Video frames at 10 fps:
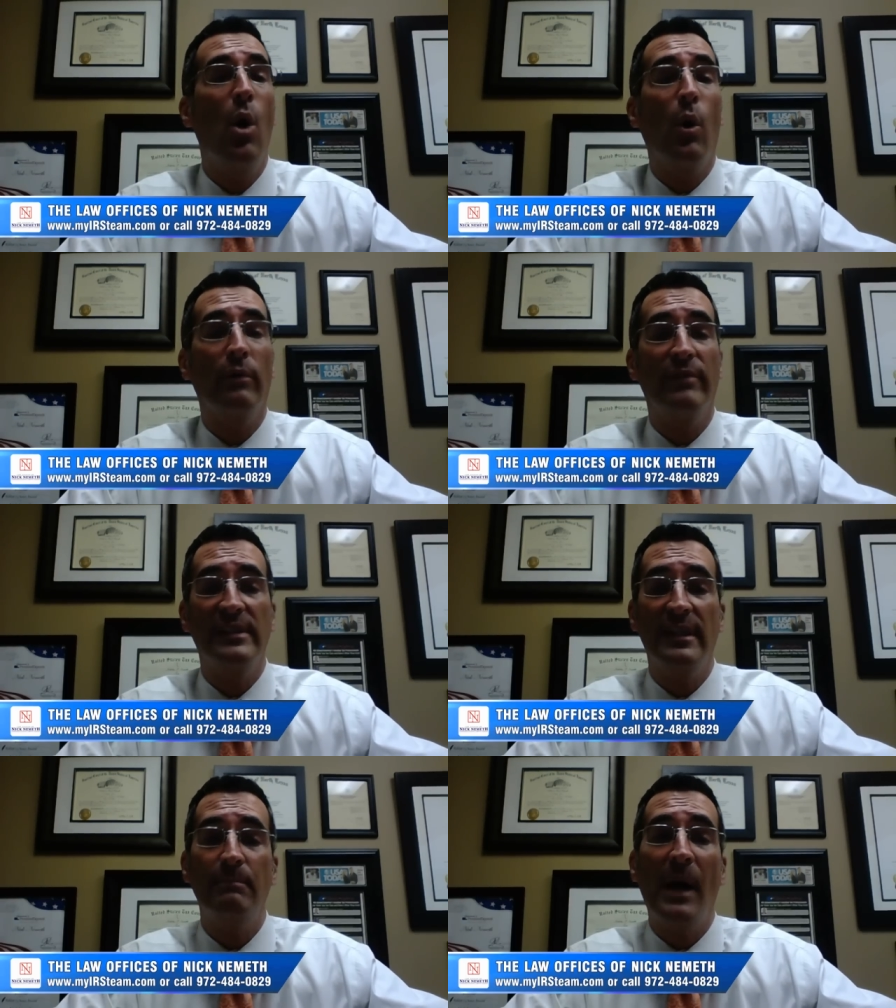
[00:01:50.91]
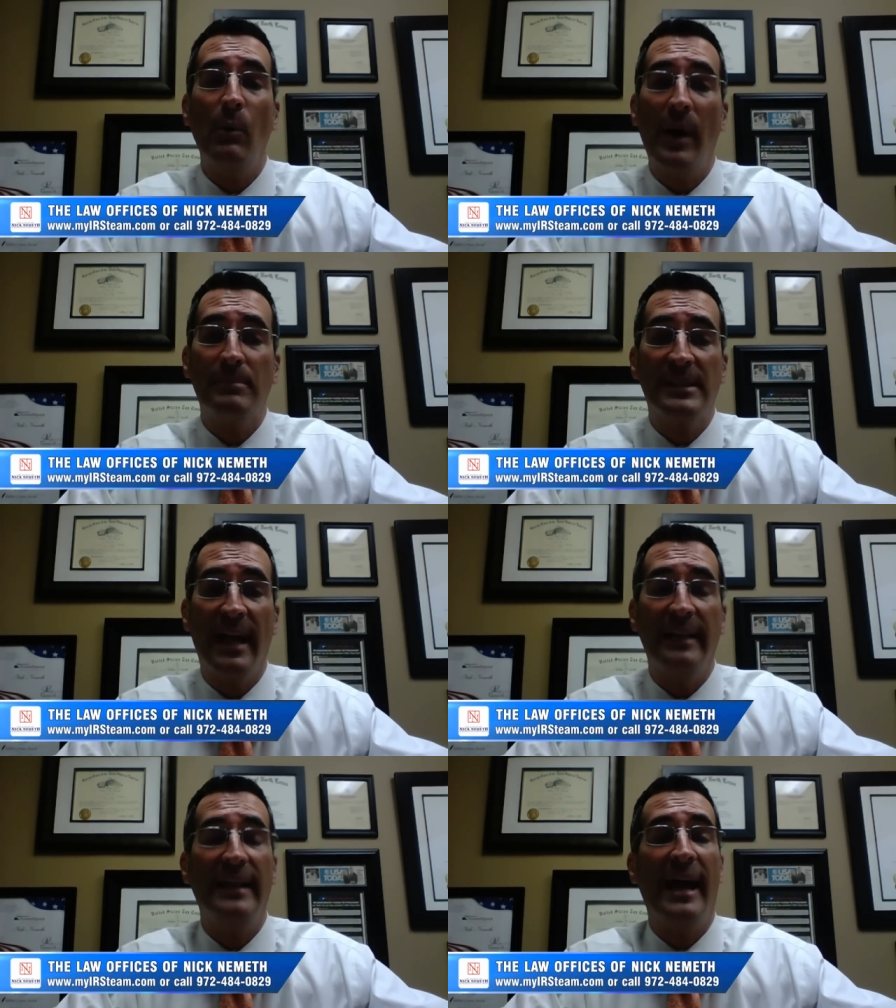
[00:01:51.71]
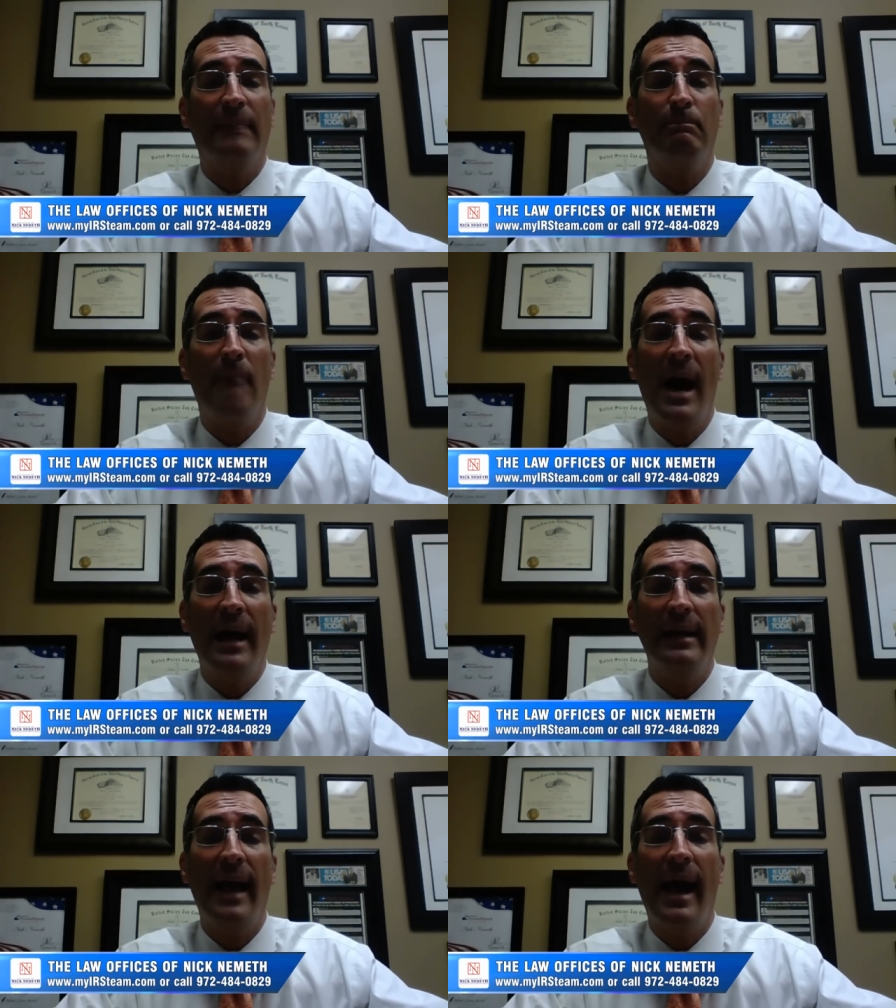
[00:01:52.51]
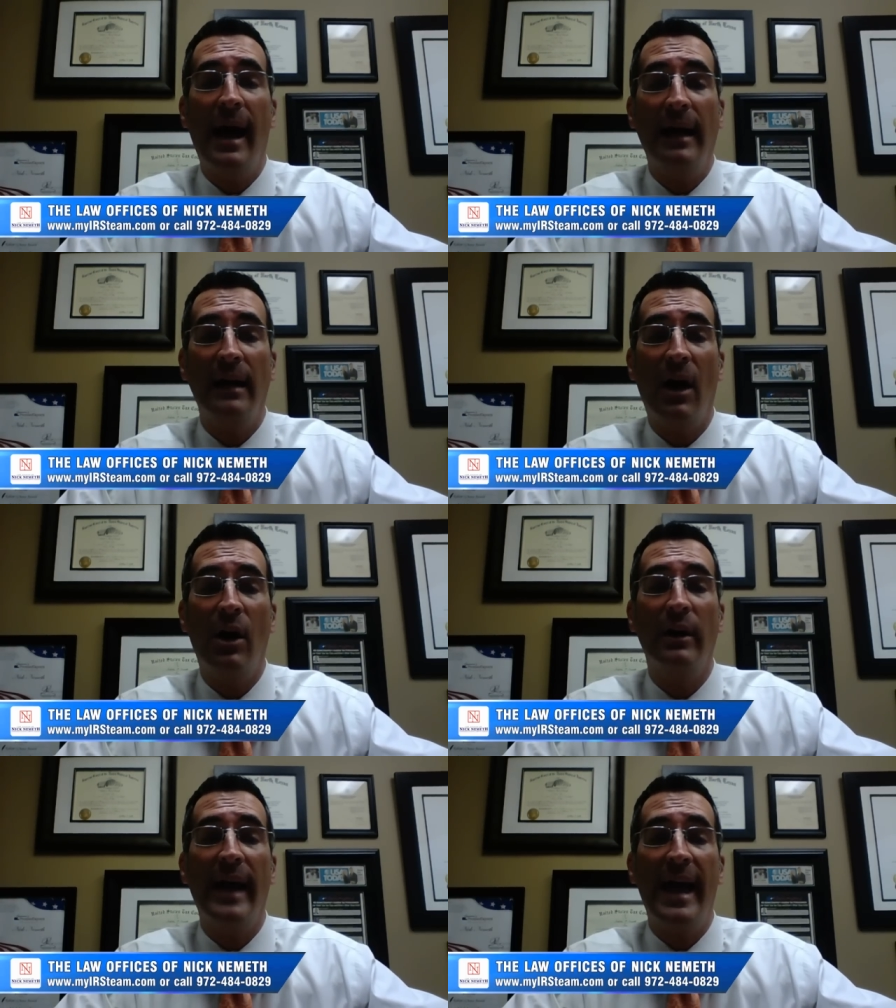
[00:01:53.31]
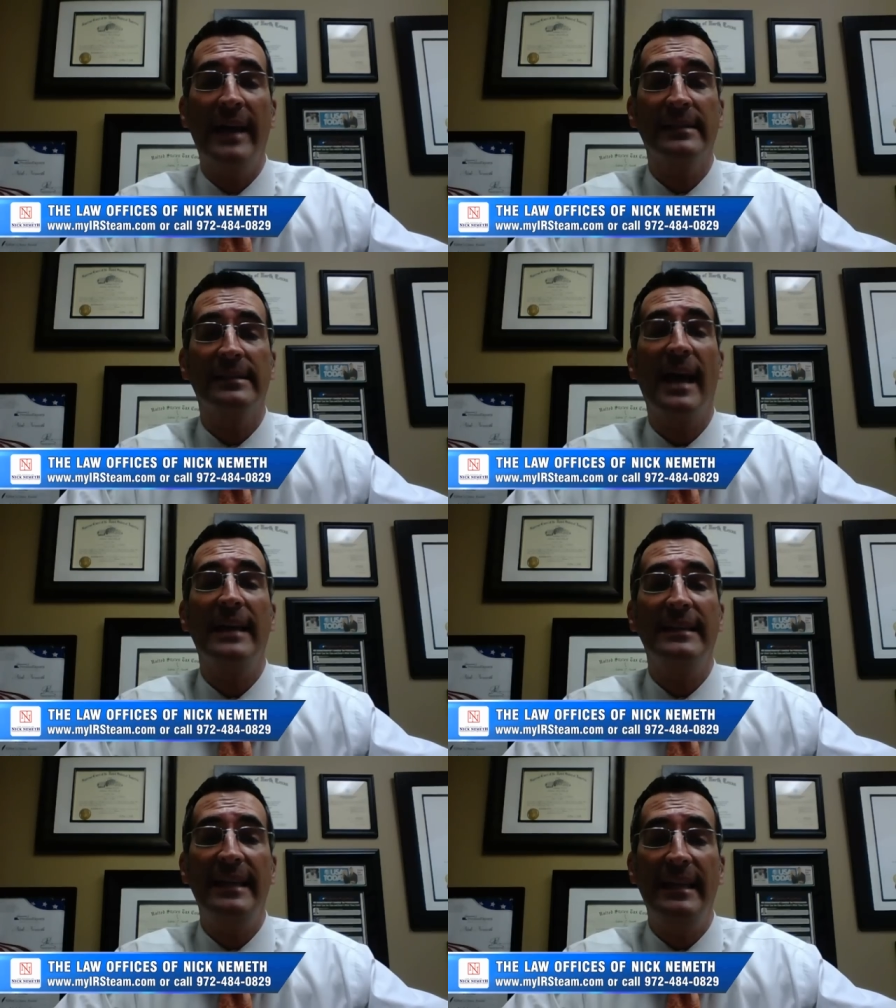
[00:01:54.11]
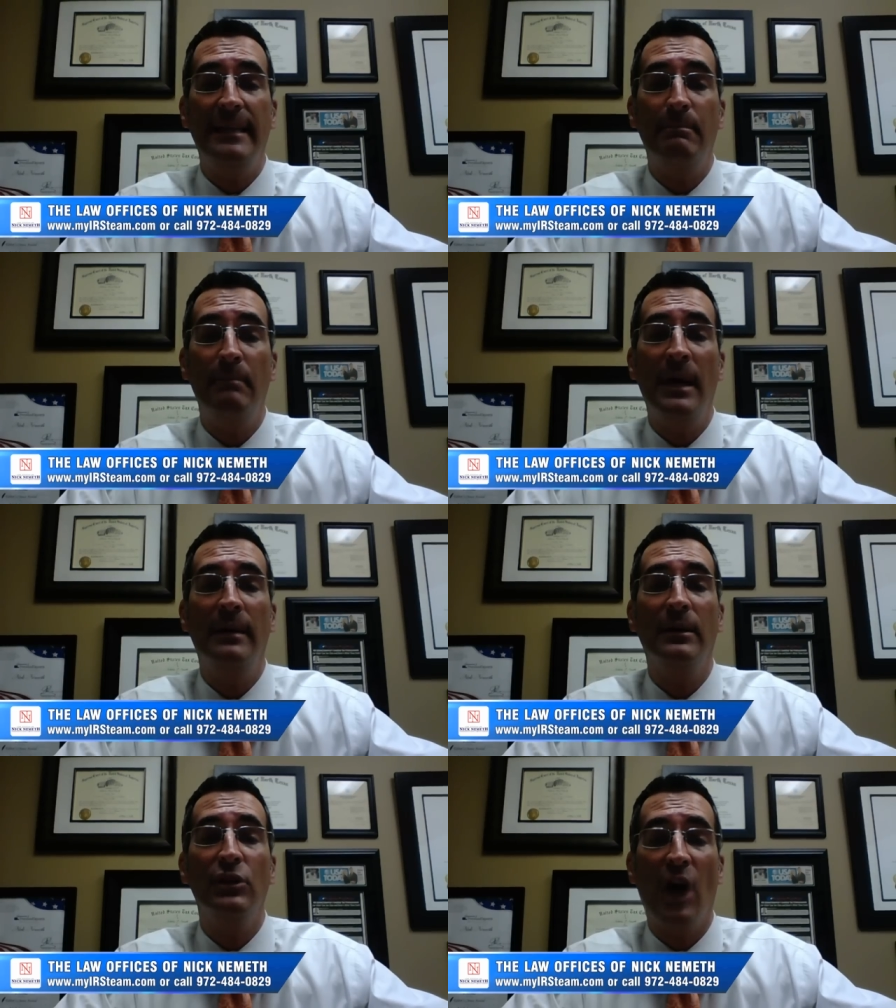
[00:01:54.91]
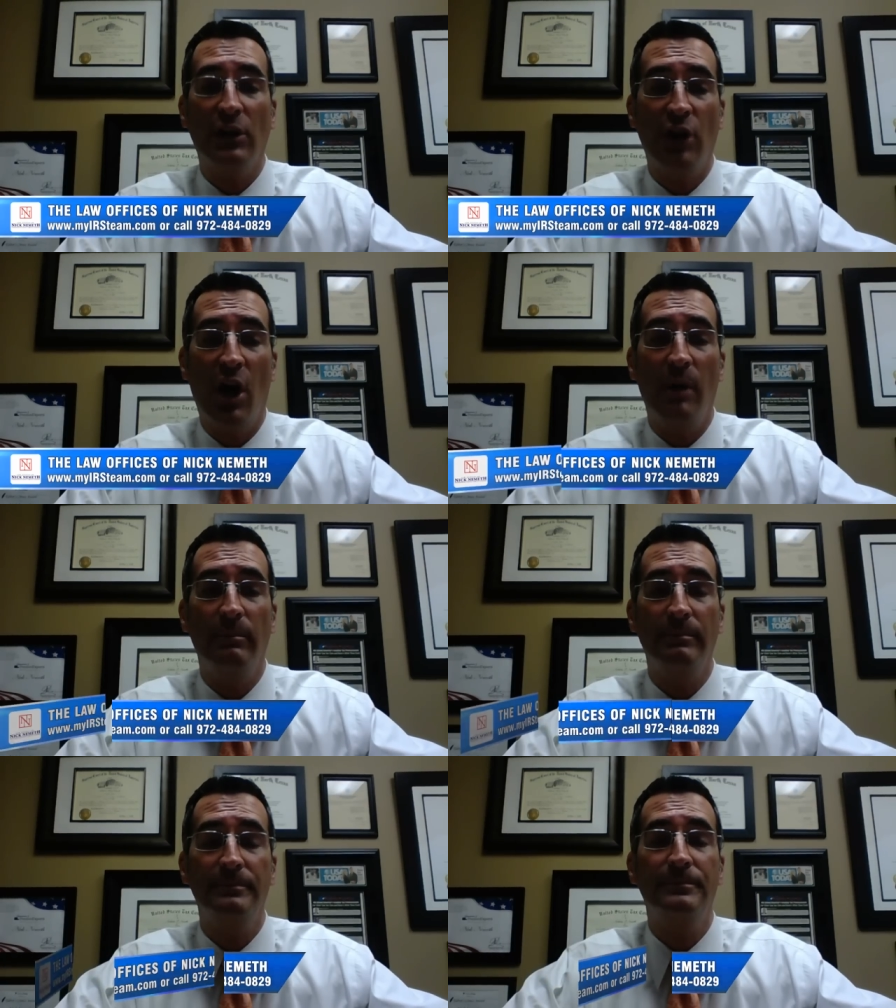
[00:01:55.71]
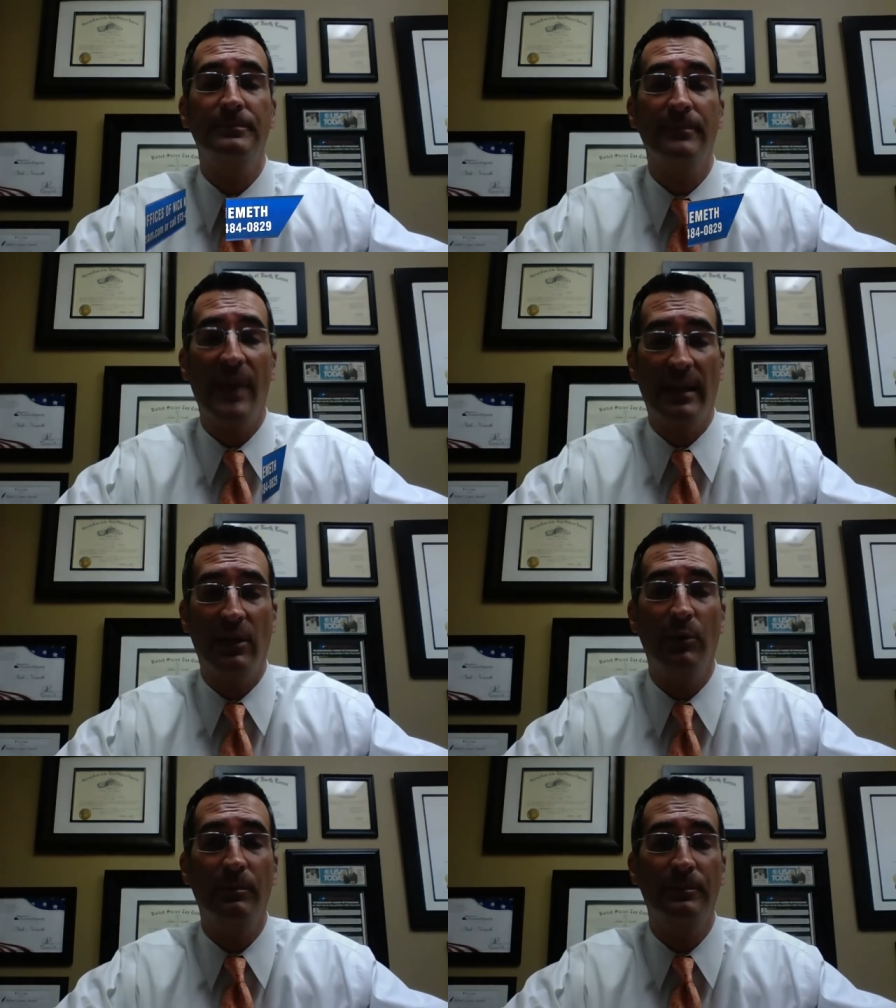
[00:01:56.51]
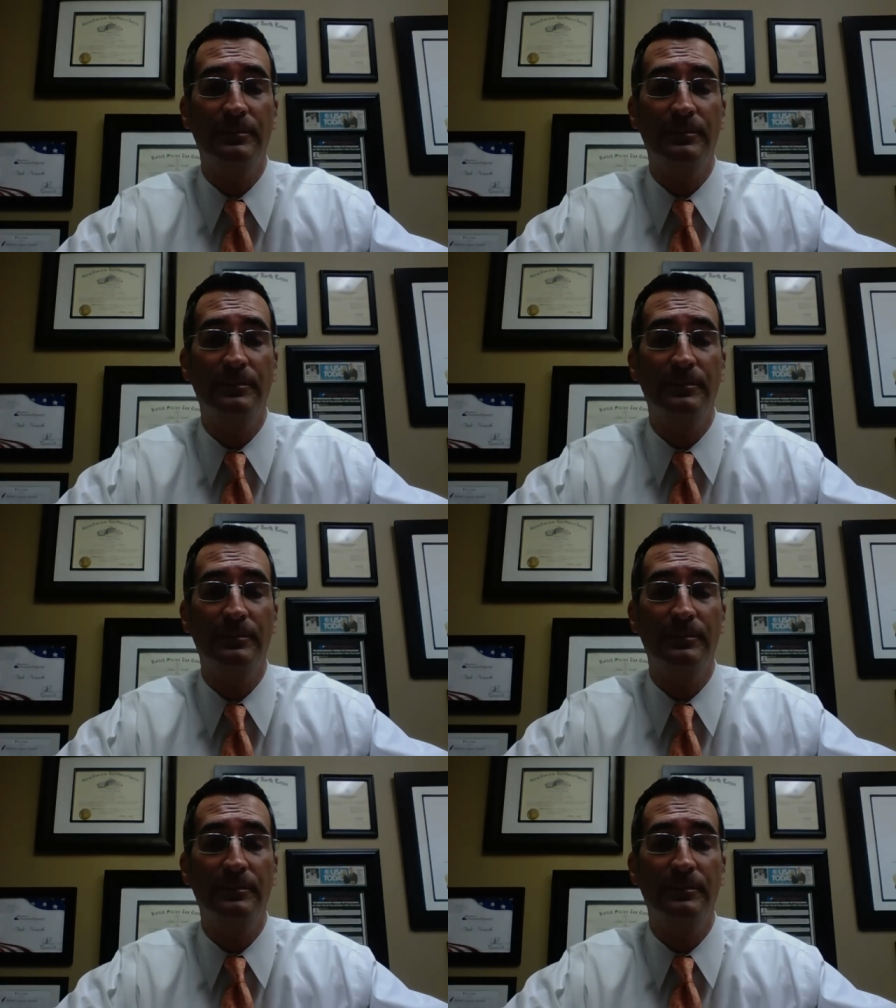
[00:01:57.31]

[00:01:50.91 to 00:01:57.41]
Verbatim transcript: Or visit my website at myirsteam.com. Thank you.